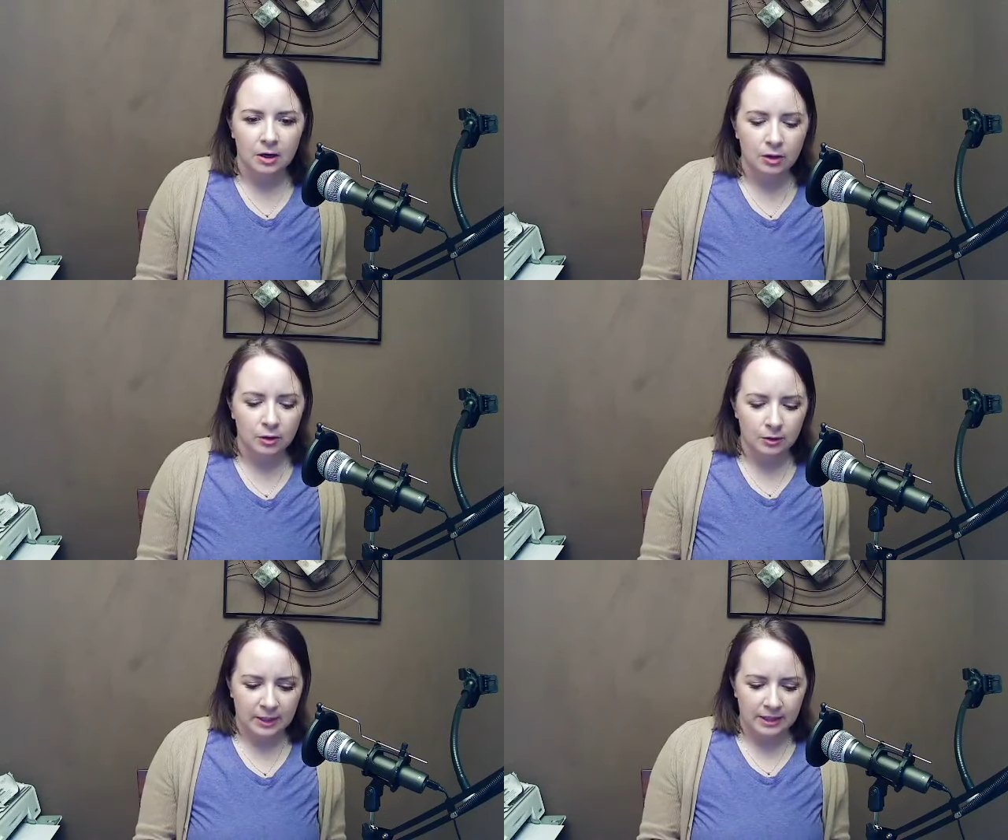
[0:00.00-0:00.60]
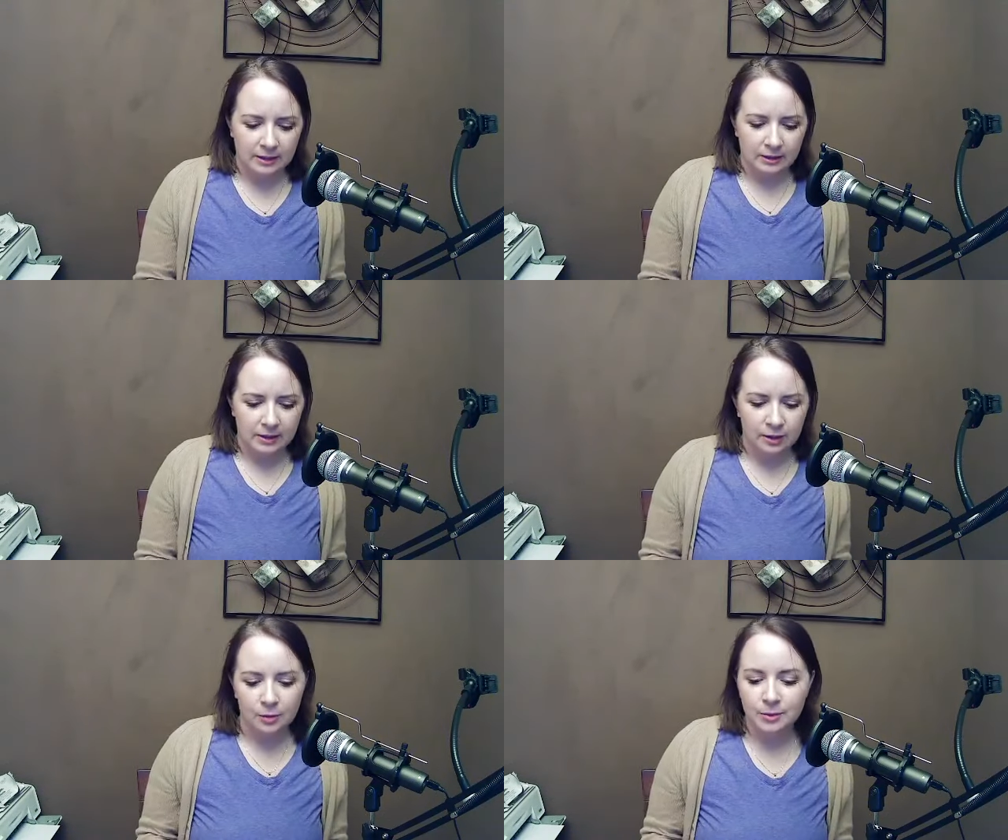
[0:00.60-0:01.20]
oh like
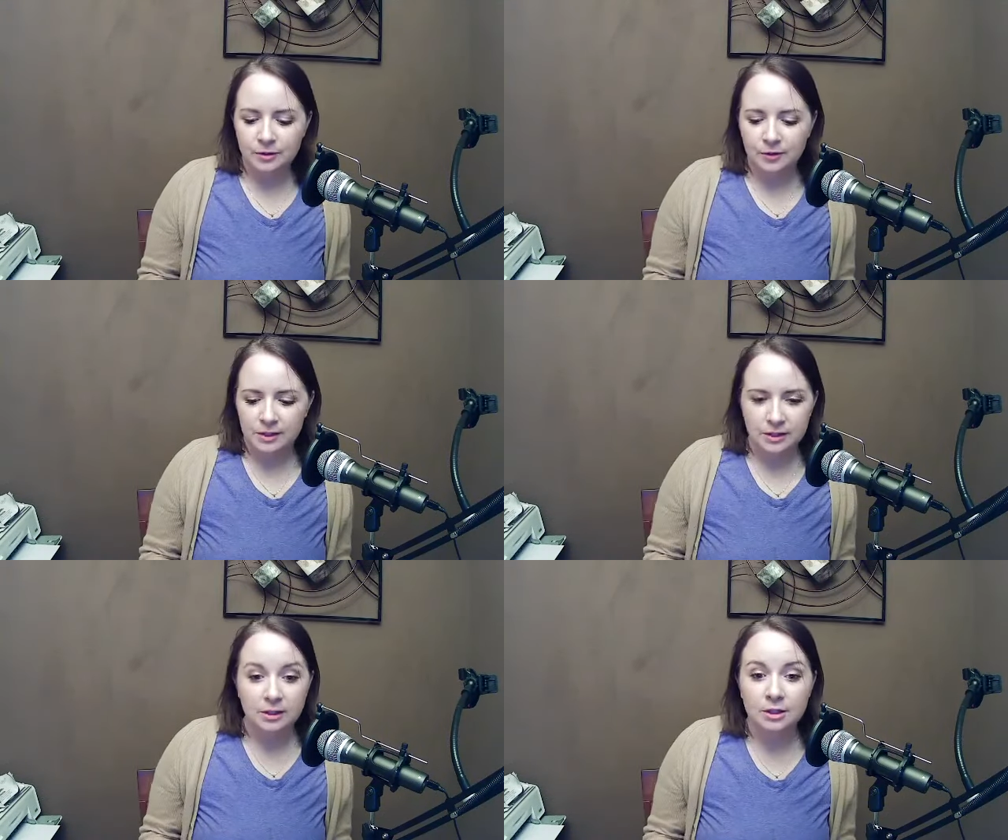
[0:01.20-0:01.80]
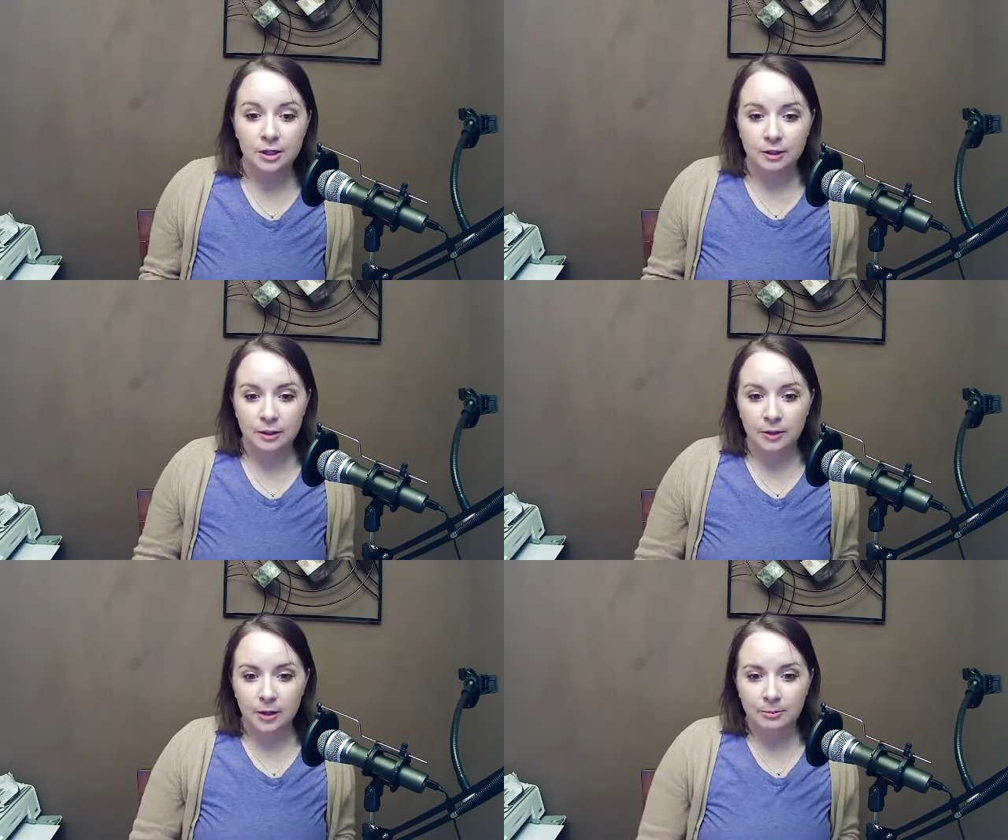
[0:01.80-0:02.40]
it almost feels good to
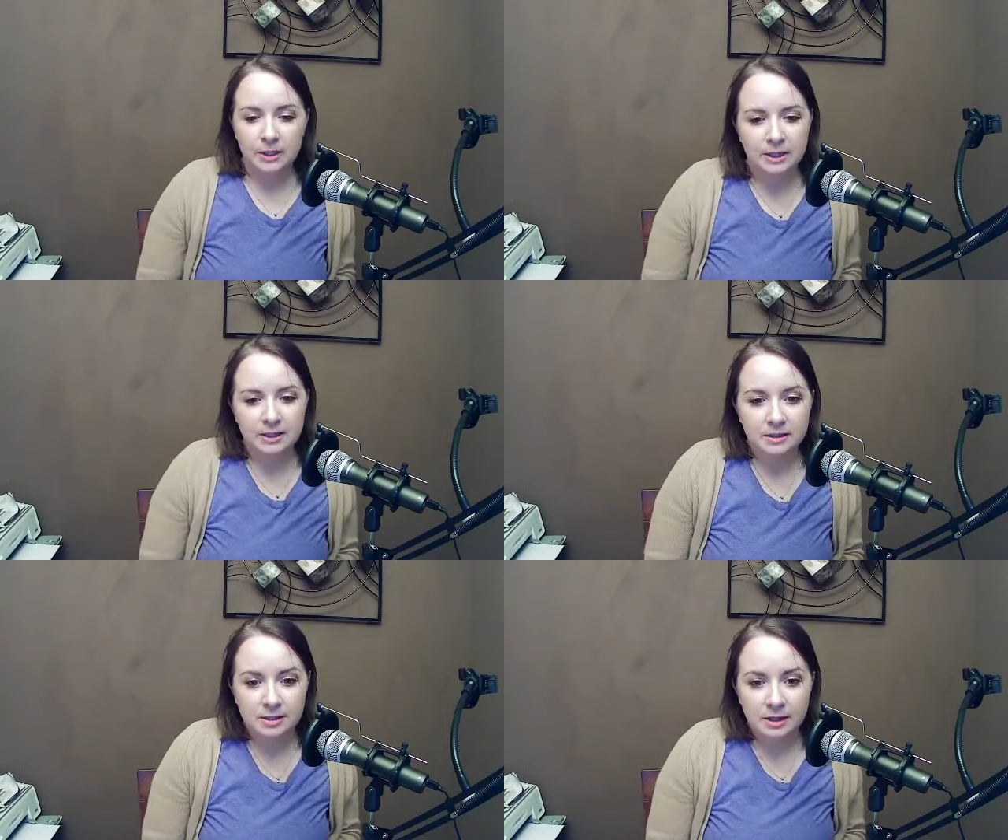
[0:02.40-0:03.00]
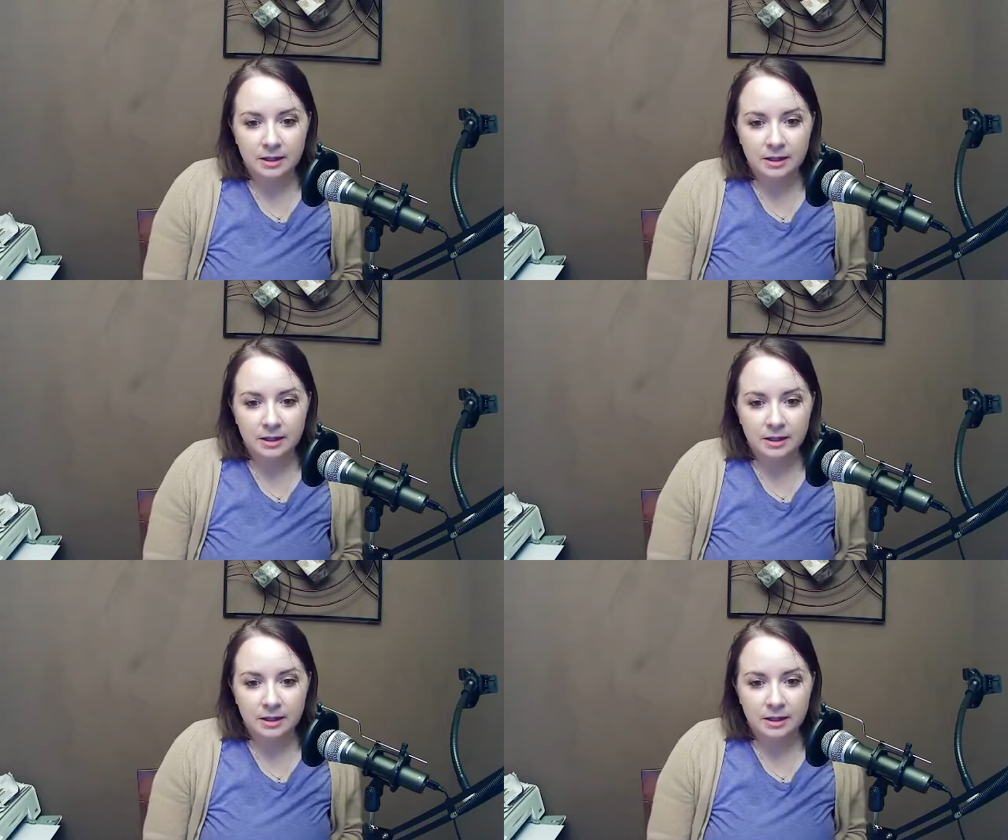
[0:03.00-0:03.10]
throw up because